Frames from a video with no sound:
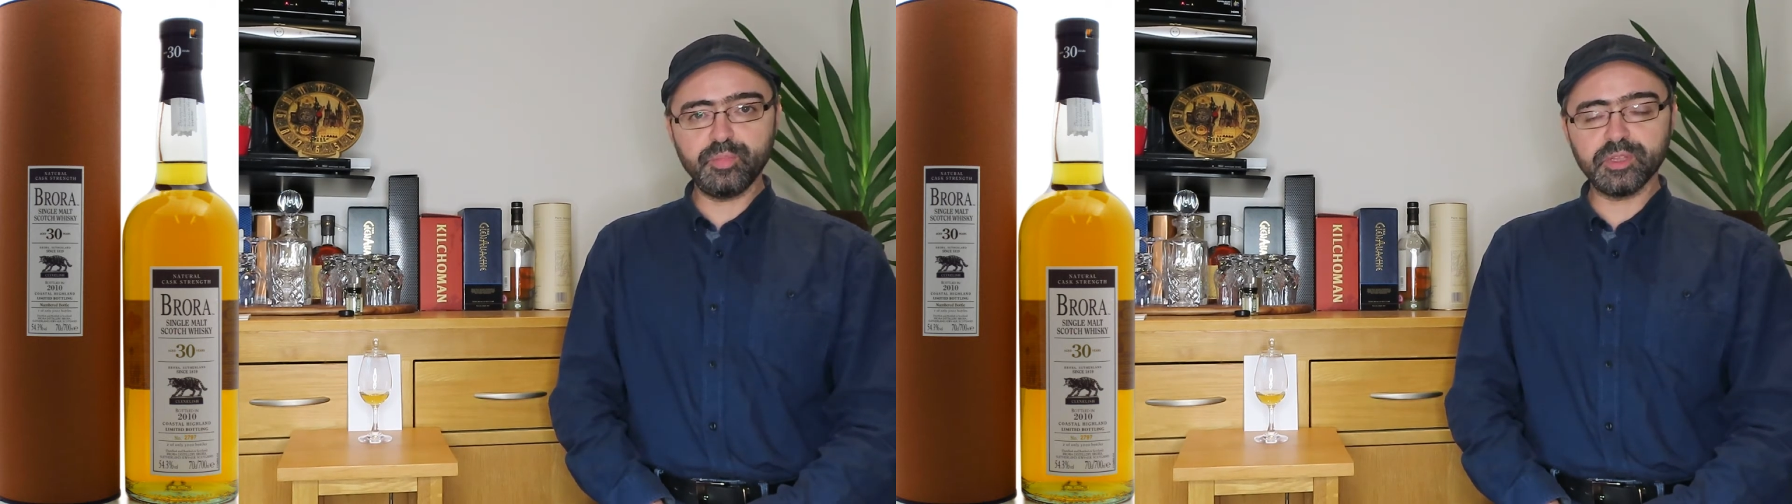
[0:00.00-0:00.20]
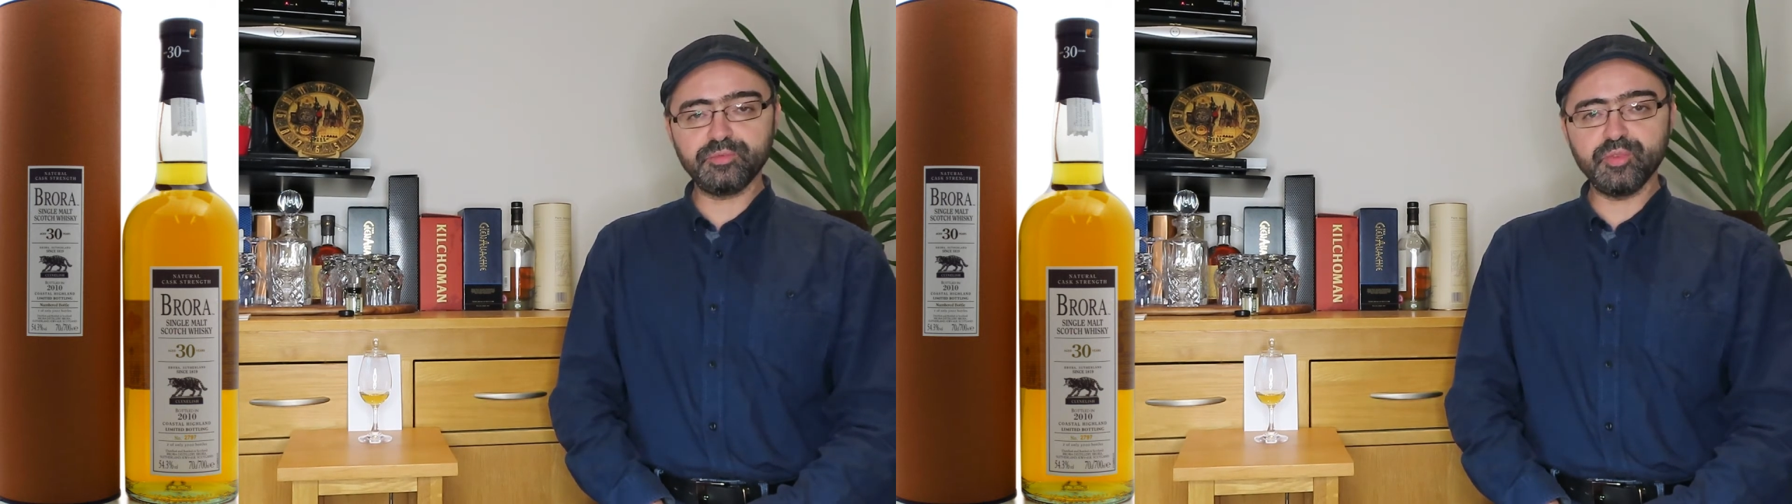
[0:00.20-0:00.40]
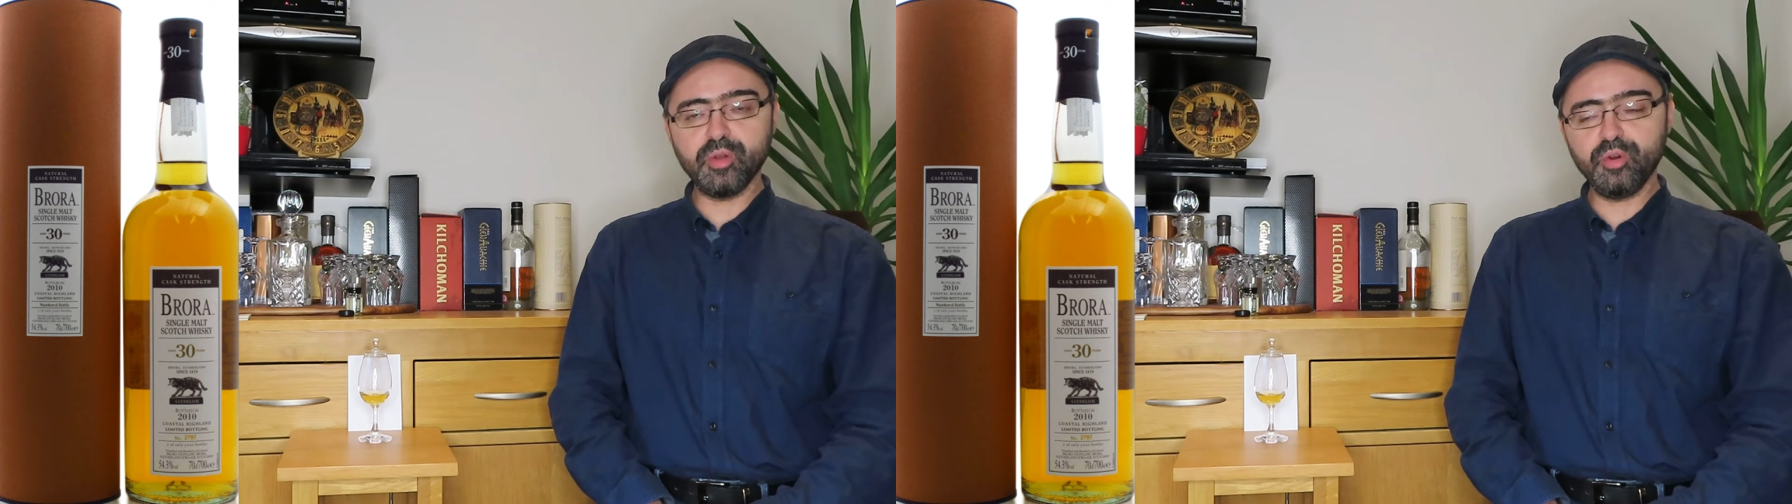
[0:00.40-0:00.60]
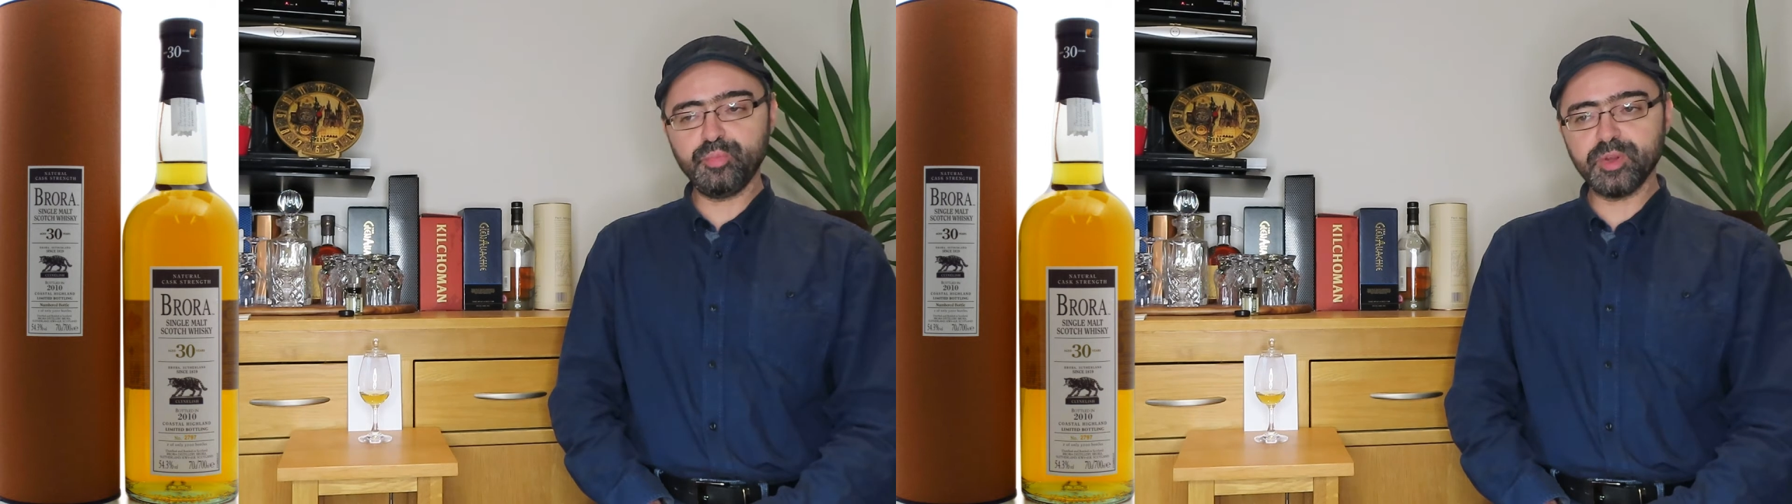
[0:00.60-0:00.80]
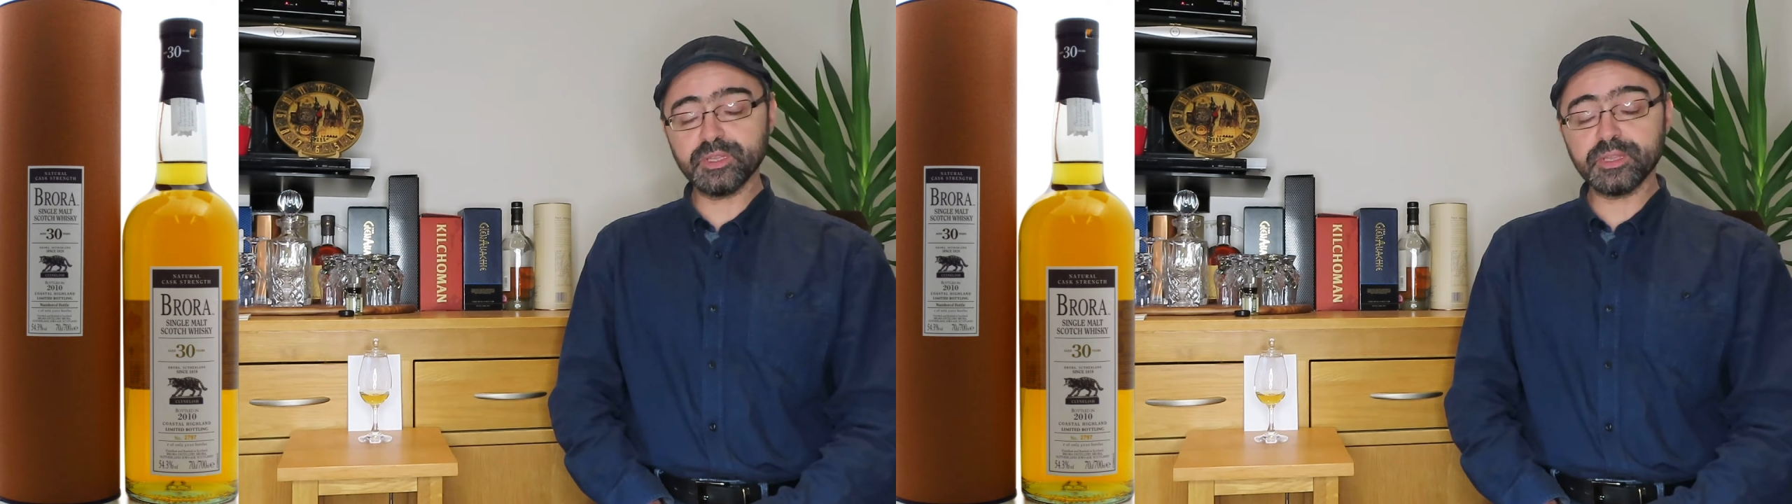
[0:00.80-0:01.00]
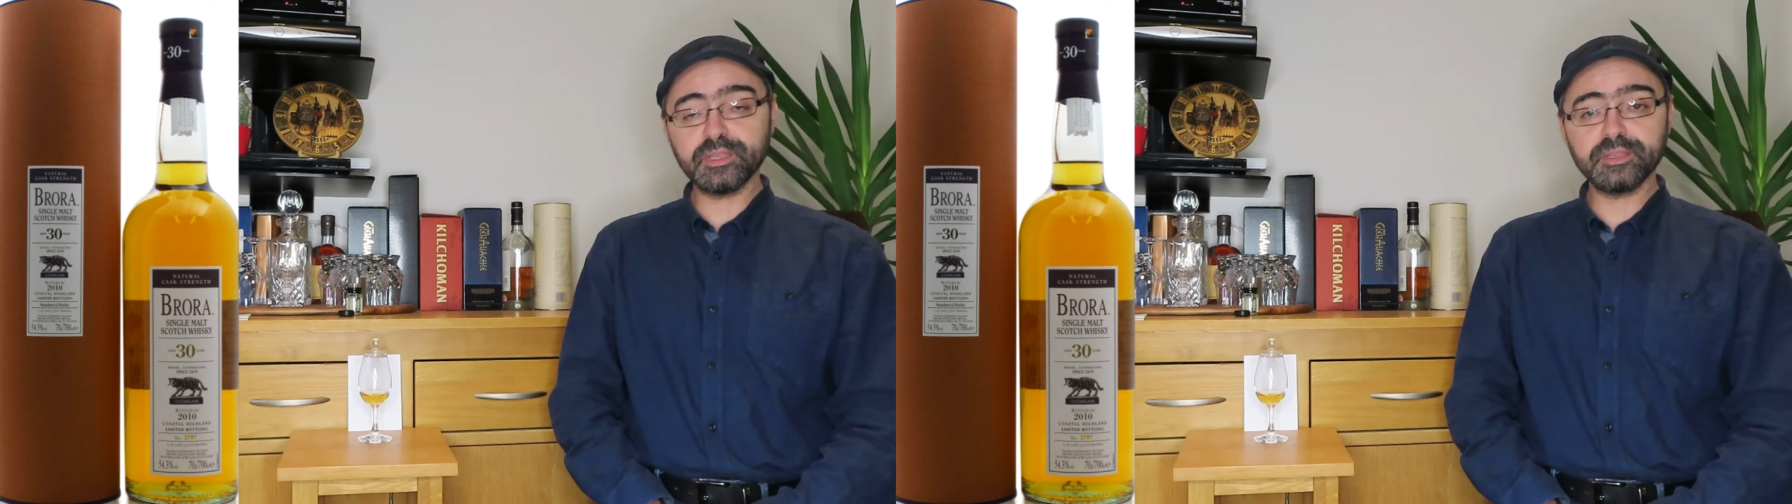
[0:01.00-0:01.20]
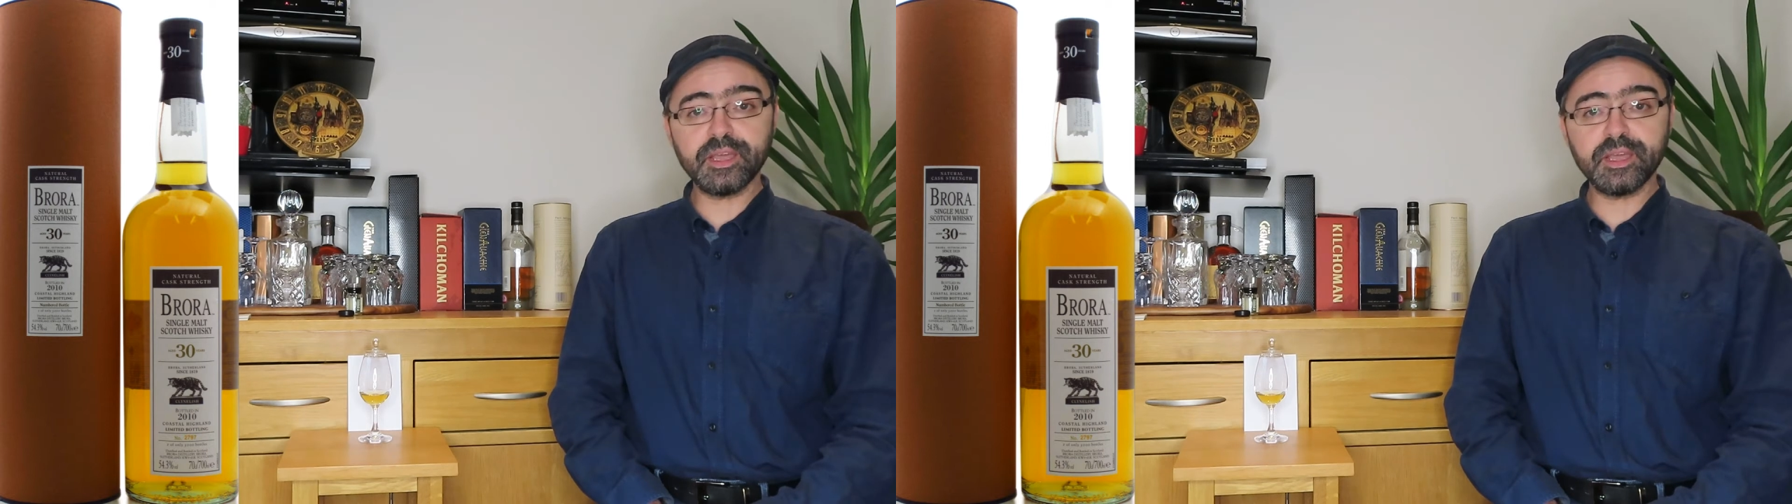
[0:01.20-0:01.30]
but reopened in